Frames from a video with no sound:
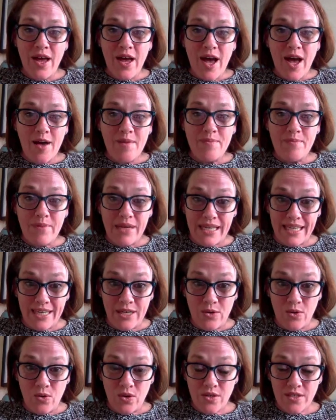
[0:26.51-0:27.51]
a mini
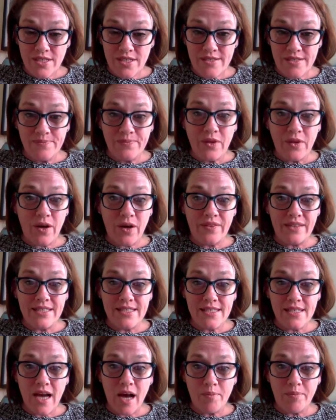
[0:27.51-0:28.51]
course on this
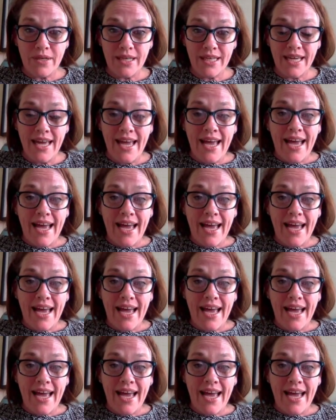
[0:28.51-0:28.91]
topic,